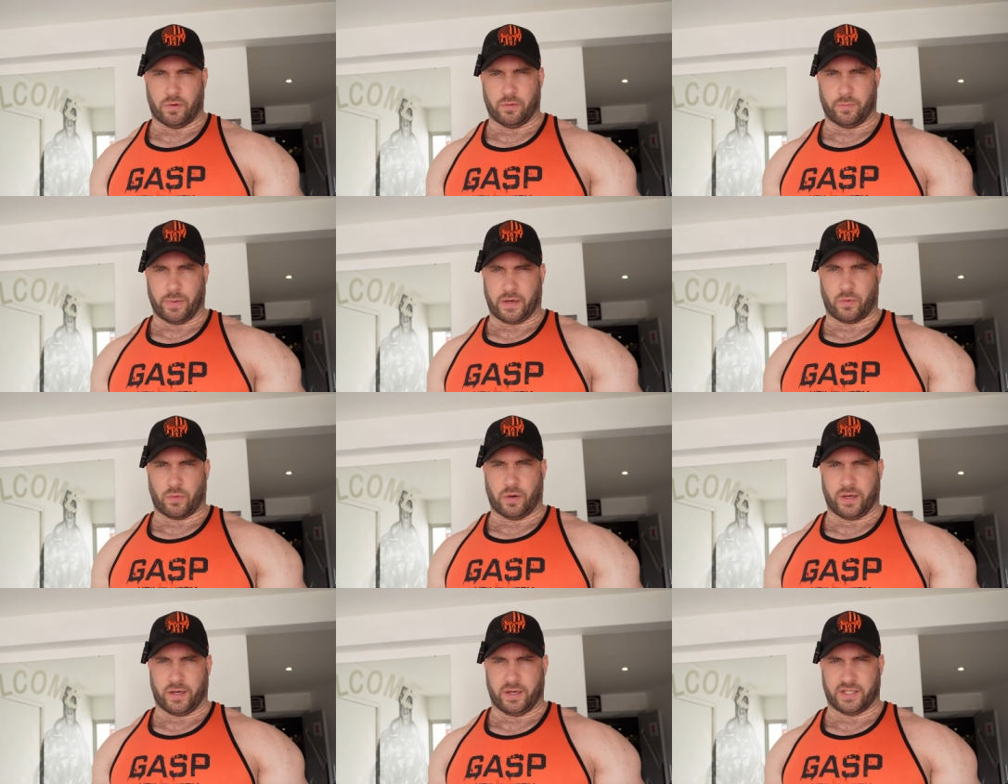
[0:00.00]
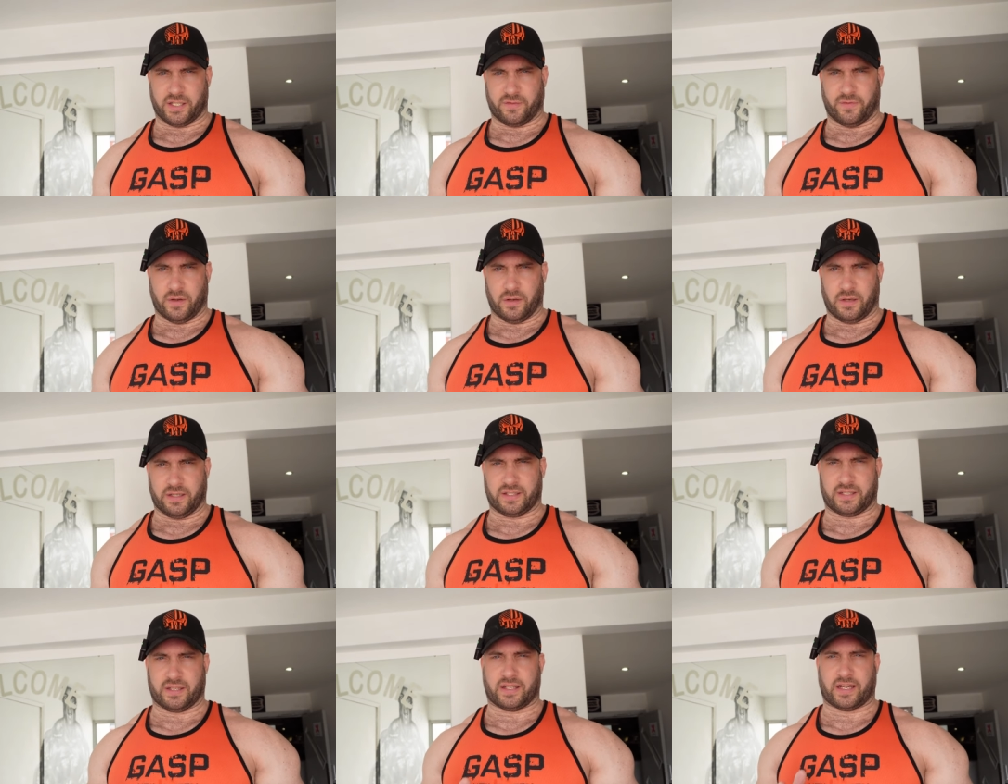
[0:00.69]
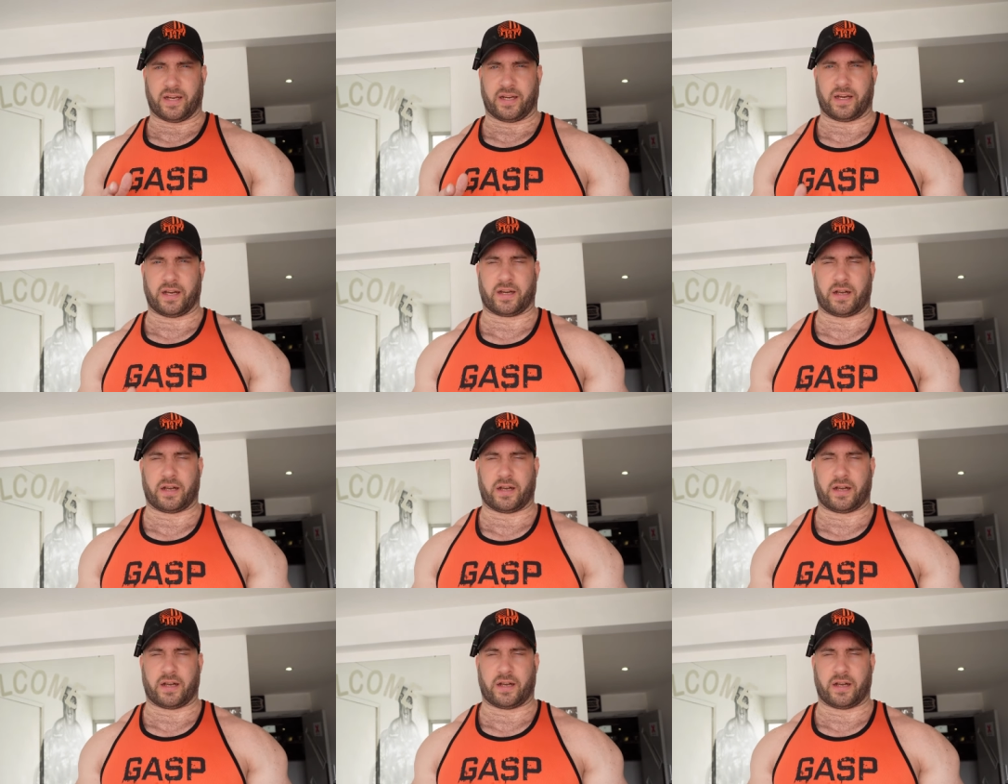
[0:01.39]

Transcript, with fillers: what would be quite useful is to take a